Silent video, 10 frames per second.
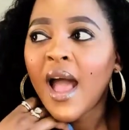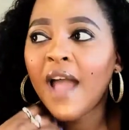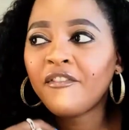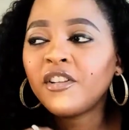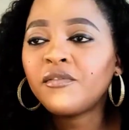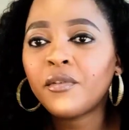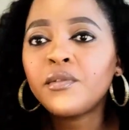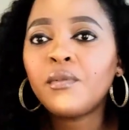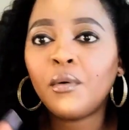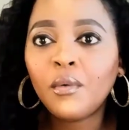I felt
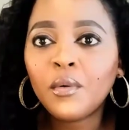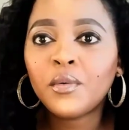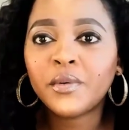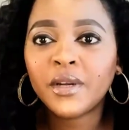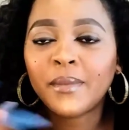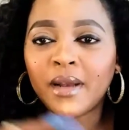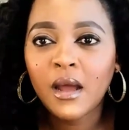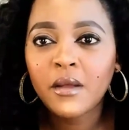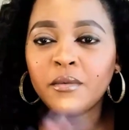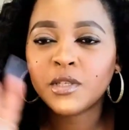very awkward about
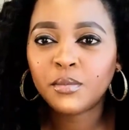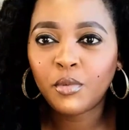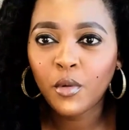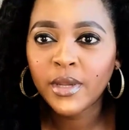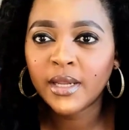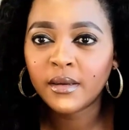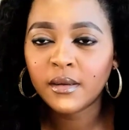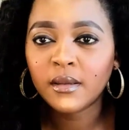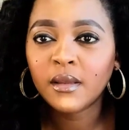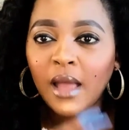how he was blowing
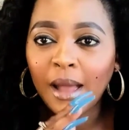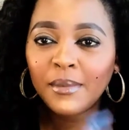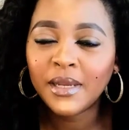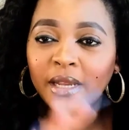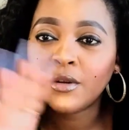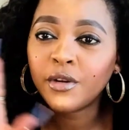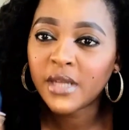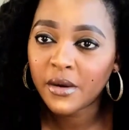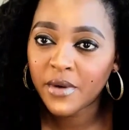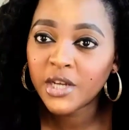the habli in her
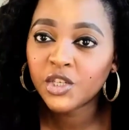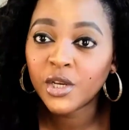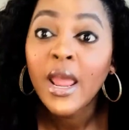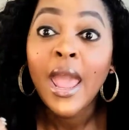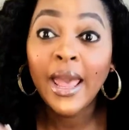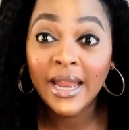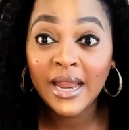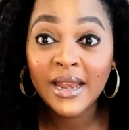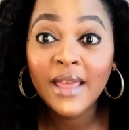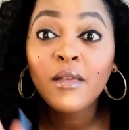direction.
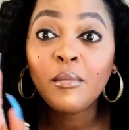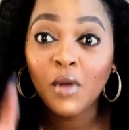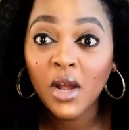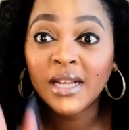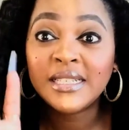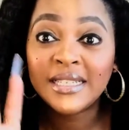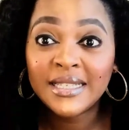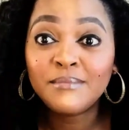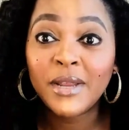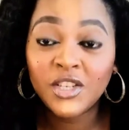And another blogger
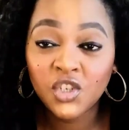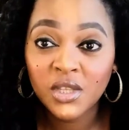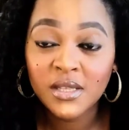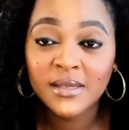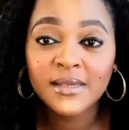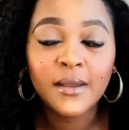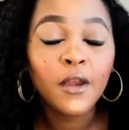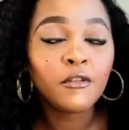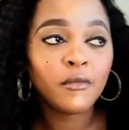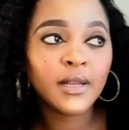did mention this,
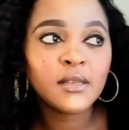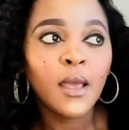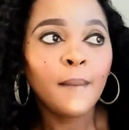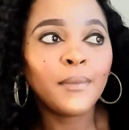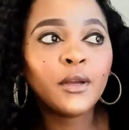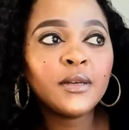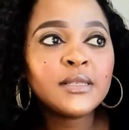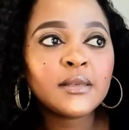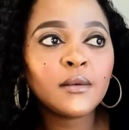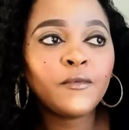right?
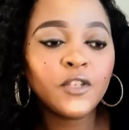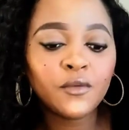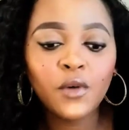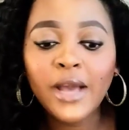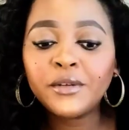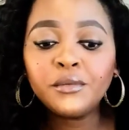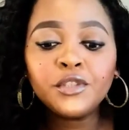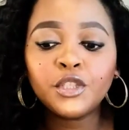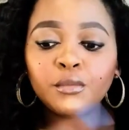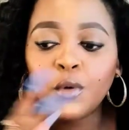Because first of all, I don't
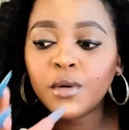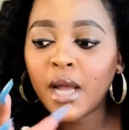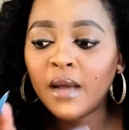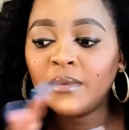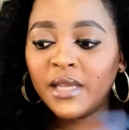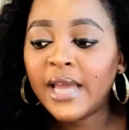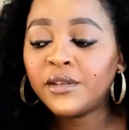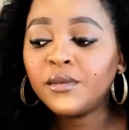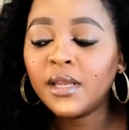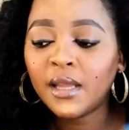smoke habli. I
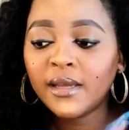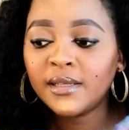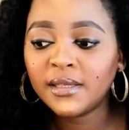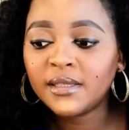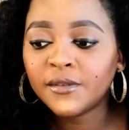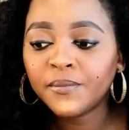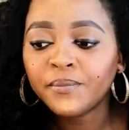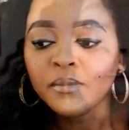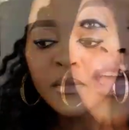don't like it. So